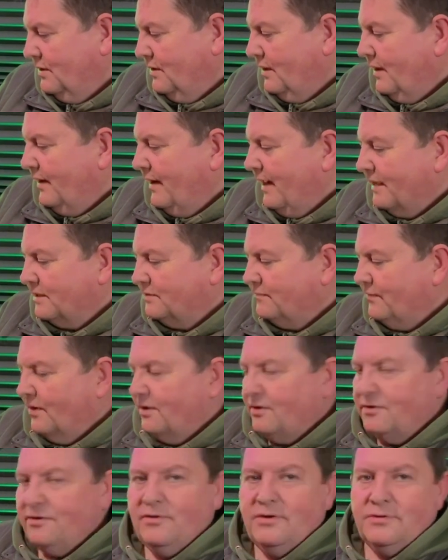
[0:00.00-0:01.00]
an
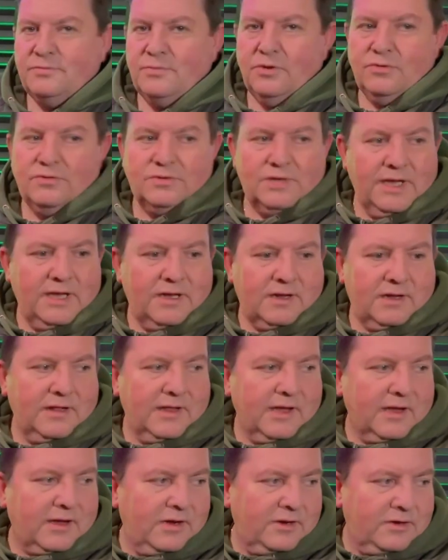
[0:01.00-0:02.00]
X-Fighter is mostly
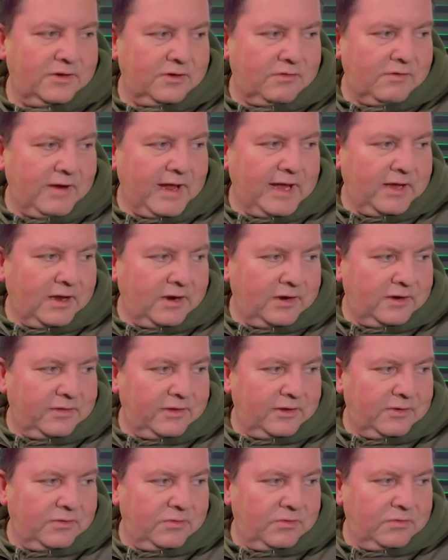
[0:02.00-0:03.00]
that kind of grey colour
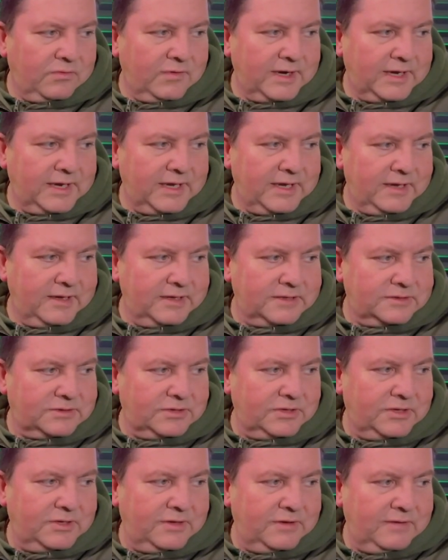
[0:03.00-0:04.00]
that it already is,
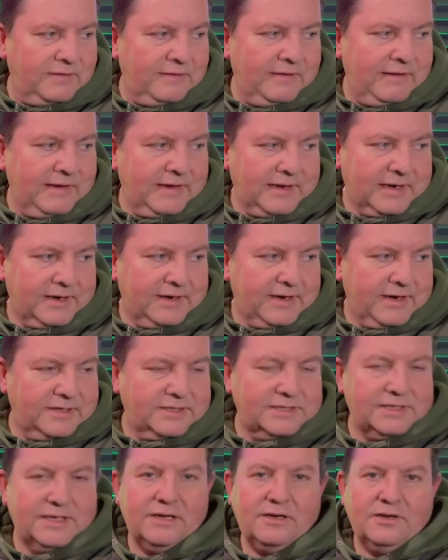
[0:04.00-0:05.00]
and they're
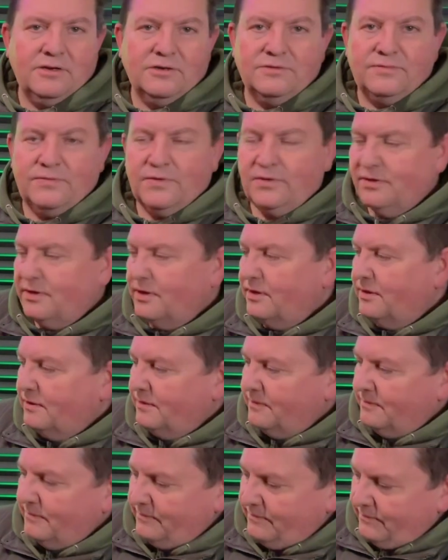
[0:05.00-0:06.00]
stickers for the
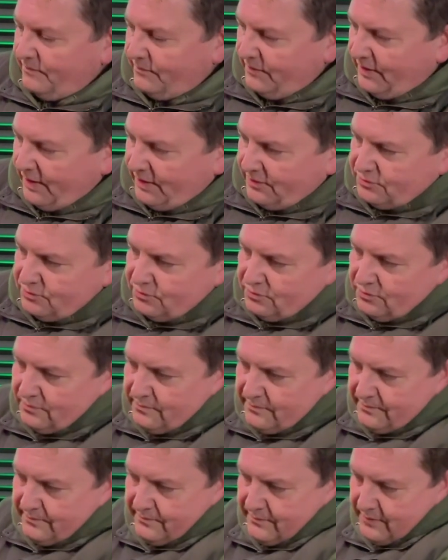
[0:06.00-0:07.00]

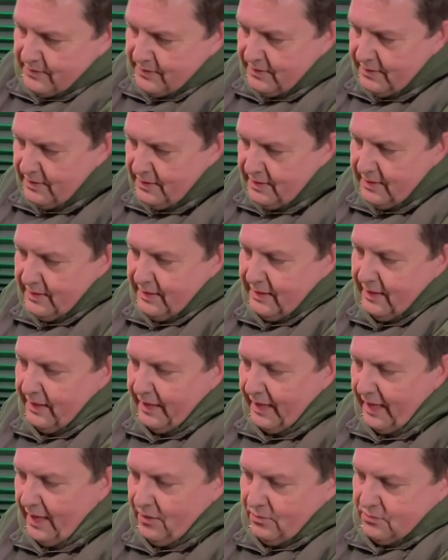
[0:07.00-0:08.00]
actual
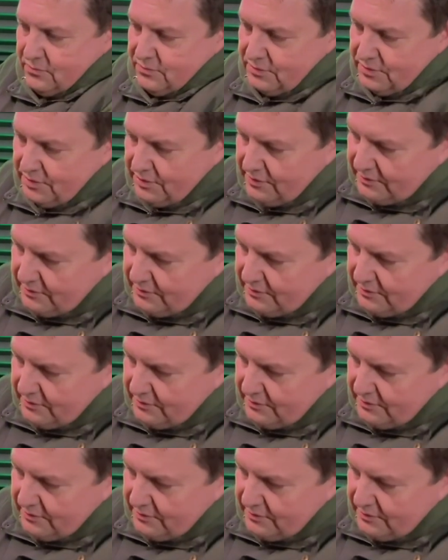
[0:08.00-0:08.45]
decals.